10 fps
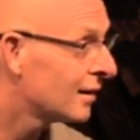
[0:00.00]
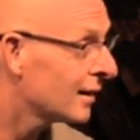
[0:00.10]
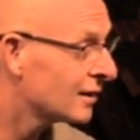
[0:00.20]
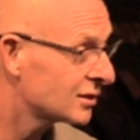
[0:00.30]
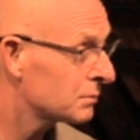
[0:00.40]

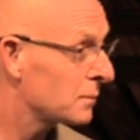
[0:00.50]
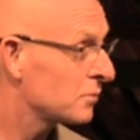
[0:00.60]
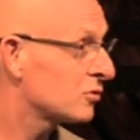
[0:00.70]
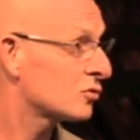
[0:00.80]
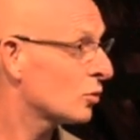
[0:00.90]
And sometimes
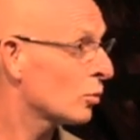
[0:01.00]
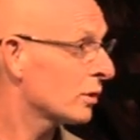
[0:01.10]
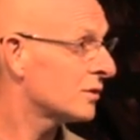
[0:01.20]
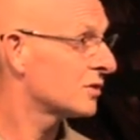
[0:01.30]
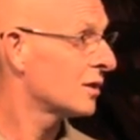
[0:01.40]
the
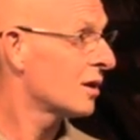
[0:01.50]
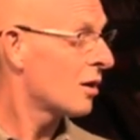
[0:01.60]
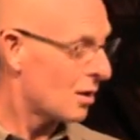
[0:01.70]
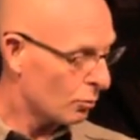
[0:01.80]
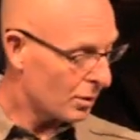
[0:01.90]
stories
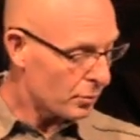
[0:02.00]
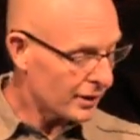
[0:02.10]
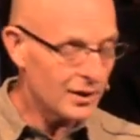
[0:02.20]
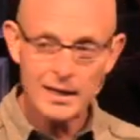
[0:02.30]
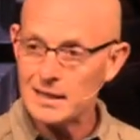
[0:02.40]
are what
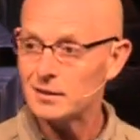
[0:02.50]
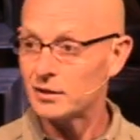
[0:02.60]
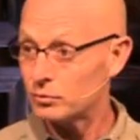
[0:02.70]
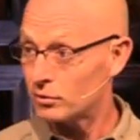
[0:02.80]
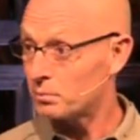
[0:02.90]
bring healing
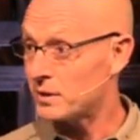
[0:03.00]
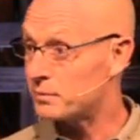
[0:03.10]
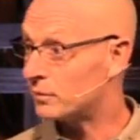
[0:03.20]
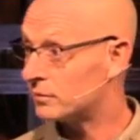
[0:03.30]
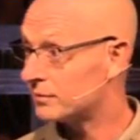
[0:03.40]
to other
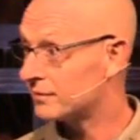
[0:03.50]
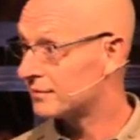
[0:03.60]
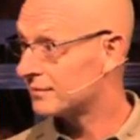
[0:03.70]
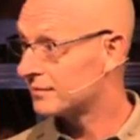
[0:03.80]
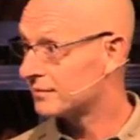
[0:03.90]
people.
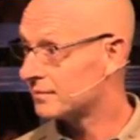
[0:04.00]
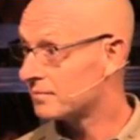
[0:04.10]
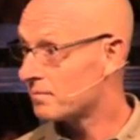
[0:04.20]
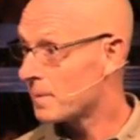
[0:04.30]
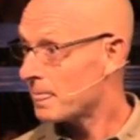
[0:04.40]

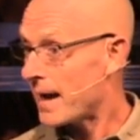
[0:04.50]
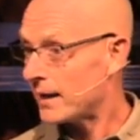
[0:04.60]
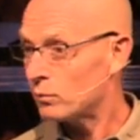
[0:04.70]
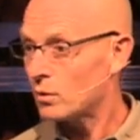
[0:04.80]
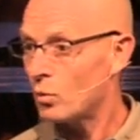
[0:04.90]
I
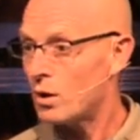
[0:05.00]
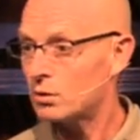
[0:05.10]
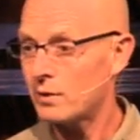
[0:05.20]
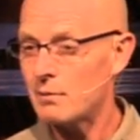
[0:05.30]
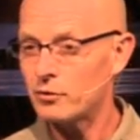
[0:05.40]
don't want to walk
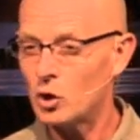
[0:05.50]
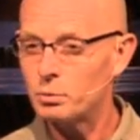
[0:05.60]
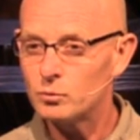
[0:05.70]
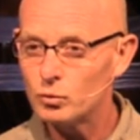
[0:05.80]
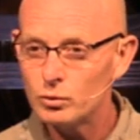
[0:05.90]
around with
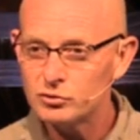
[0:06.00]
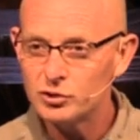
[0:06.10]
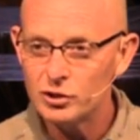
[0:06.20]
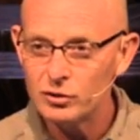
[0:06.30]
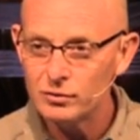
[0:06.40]
open wounds, do
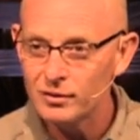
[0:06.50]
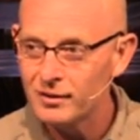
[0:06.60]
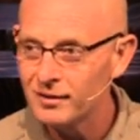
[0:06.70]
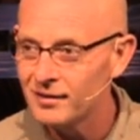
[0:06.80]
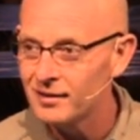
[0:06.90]
you?
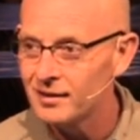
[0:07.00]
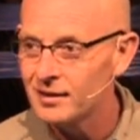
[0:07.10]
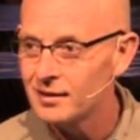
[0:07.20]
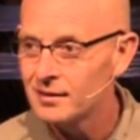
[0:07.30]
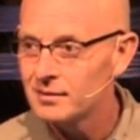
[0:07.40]

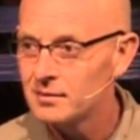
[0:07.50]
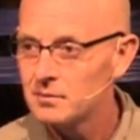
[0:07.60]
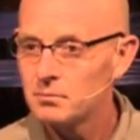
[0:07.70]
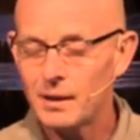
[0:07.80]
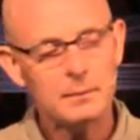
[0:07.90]

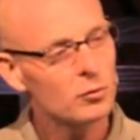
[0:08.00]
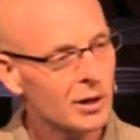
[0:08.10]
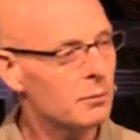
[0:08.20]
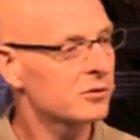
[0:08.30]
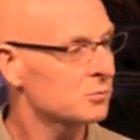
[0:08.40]
But I'm
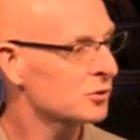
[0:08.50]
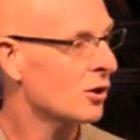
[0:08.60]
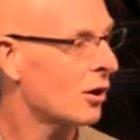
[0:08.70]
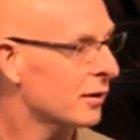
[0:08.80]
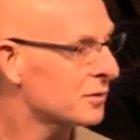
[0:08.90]
okay with some
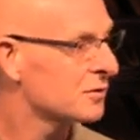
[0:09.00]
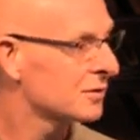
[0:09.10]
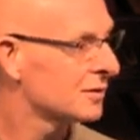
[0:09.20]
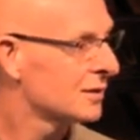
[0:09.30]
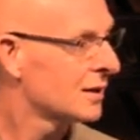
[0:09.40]
scars.
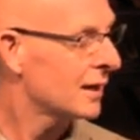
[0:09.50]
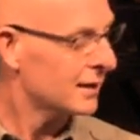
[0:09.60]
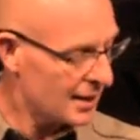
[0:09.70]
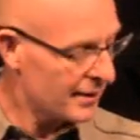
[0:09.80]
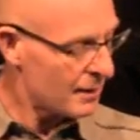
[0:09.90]
Like,
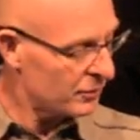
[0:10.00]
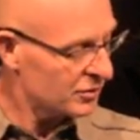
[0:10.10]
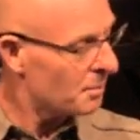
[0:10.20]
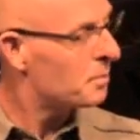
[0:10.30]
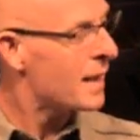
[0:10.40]
yeah, that was
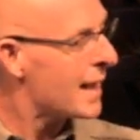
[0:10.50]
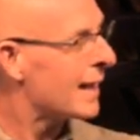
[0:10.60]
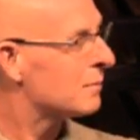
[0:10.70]
a bad